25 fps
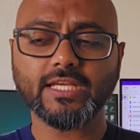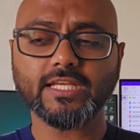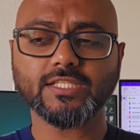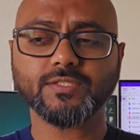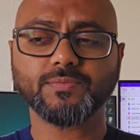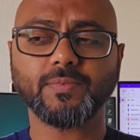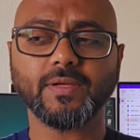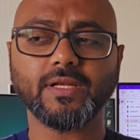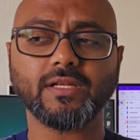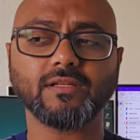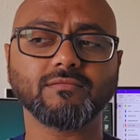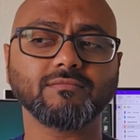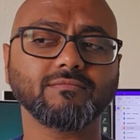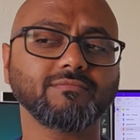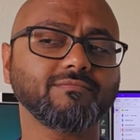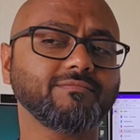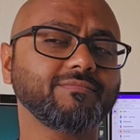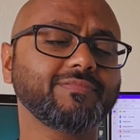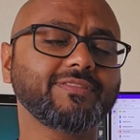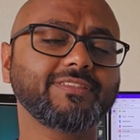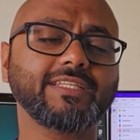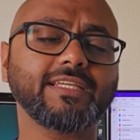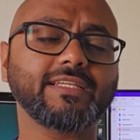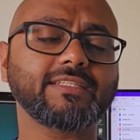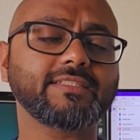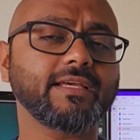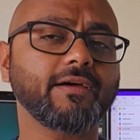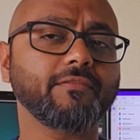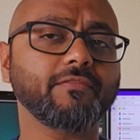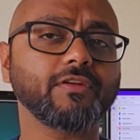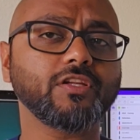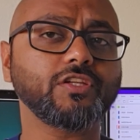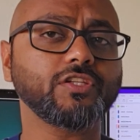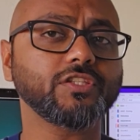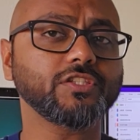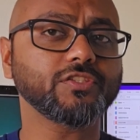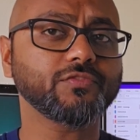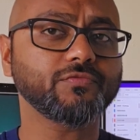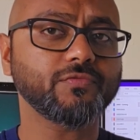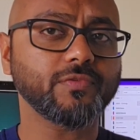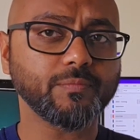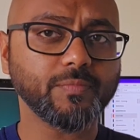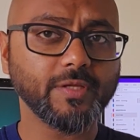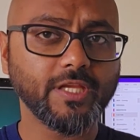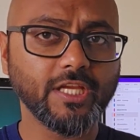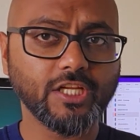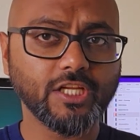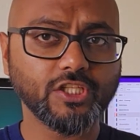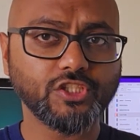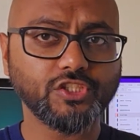spent 6-7 years for
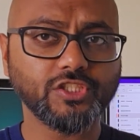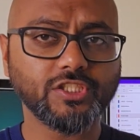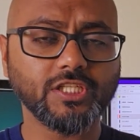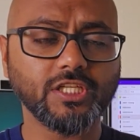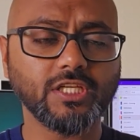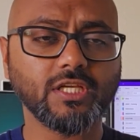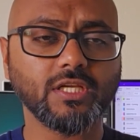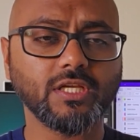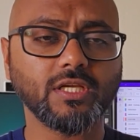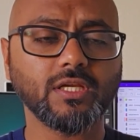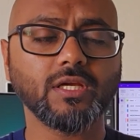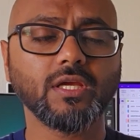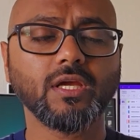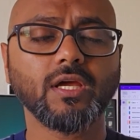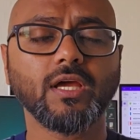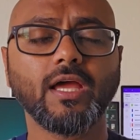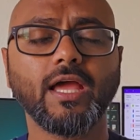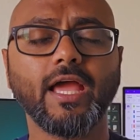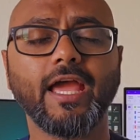PhD,